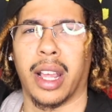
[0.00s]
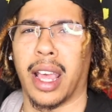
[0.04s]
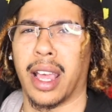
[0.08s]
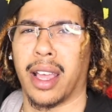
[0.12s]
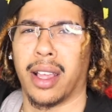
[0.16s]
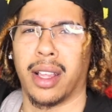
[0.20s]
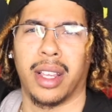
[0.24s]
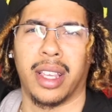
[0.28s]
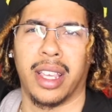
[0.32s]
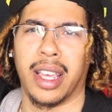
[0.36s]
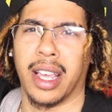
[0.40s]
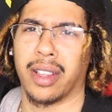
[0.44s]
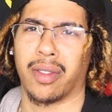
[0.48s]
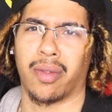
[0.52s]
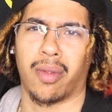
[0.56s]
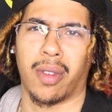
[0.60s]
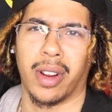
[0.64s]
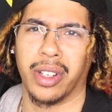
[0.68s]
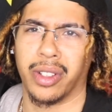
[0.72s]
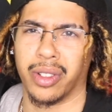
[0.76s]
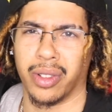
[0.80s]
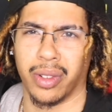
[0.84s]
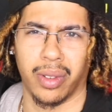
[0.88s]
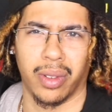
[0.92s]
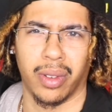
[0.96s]
said he has
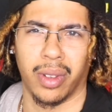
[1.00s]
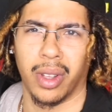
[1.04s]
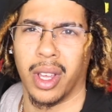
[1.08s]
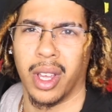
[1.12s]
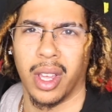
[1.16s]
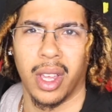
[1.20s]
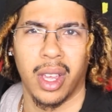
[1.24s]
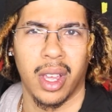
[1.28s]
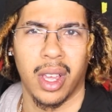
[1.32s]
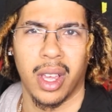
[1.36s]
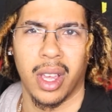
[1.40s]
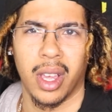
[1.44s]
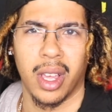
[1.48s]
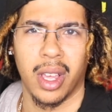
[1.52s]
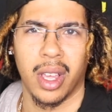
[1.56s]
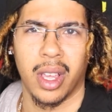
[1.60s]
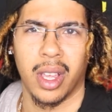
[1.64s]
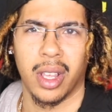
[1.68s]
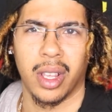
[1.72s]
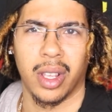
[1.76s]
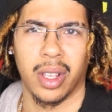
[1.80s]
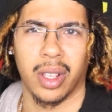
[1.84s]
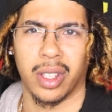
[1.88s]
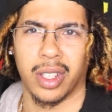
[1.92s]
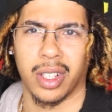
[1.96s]
racial
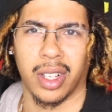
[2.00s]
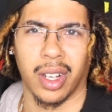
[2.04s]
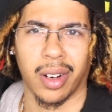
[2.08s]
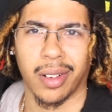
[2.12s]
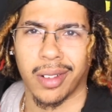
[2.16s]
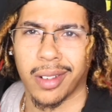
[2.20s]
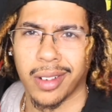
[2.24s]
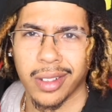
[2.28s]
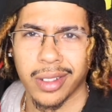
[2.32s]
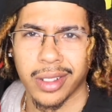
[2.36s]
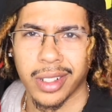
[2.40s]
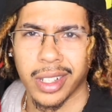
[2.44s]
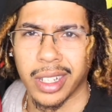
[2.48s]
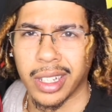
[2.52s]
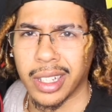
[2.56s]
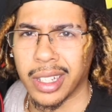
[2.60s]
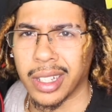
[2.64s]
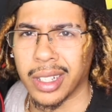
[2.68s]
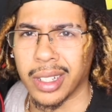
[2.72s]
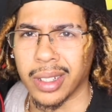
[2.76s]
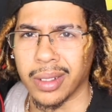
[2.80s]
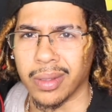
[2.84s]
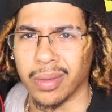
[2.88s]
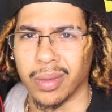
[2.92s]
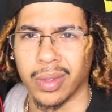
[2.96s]
slurs in
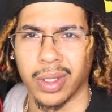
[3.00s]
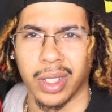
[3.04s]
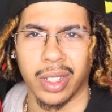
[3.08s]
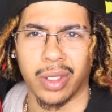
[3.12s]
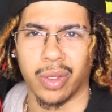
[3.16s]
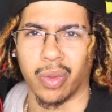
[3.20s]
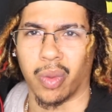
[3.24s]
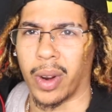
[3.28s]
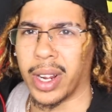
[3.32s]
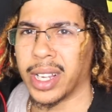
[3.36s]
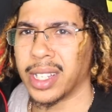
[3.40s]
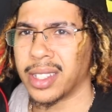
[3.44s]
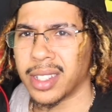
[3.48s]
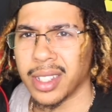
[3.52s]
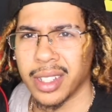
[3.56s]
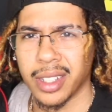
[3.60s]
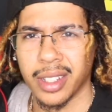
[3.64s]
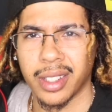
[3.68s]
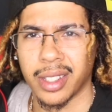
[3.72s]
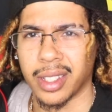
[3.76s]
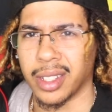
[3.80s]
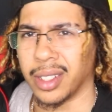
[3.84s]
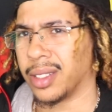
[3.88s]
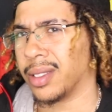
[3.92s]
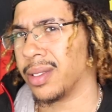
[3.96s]
it and it's
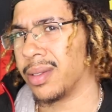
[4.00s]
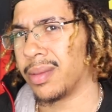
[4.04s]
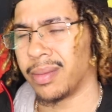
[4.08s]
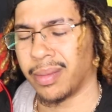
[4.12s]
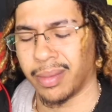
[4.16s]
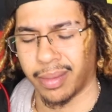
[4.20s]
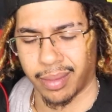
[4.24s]
racist. And